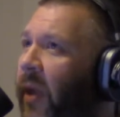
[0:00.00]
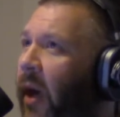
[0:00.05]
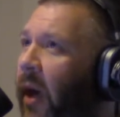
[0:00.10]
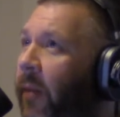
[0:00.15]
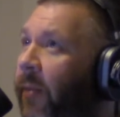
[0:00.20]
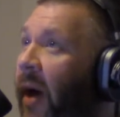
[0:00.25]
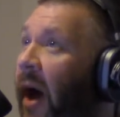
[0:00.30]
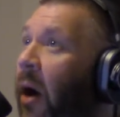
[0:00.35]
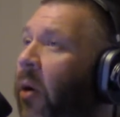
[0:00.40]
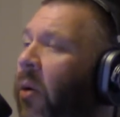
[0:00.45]

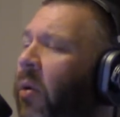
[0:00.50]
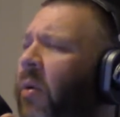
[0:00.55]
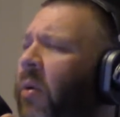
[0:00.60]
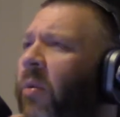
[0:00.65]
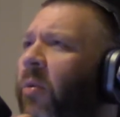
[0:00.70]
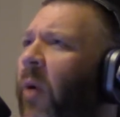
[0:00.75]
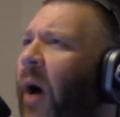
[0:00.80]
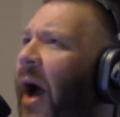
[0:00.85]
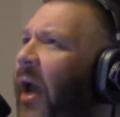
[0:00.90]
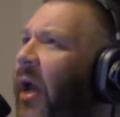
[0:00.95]
about
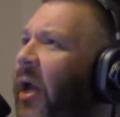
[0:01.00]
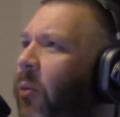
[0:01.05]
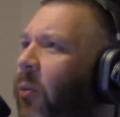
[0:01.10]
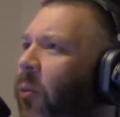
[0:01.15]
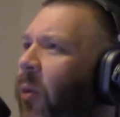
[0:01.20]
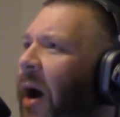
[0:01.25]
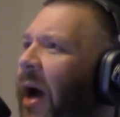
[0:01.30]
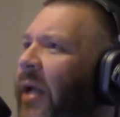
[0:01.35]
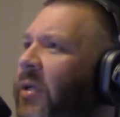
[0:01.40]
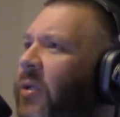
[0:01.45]
why
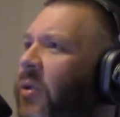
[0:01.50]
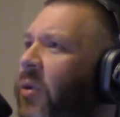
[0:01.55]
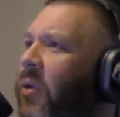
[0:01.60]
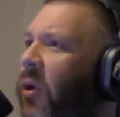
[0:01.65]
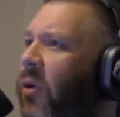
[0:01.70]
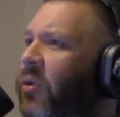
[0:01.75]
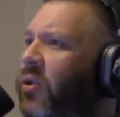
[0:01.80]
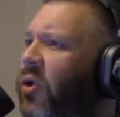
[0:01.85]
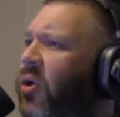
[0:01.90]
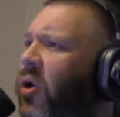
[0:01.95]
why do kosher?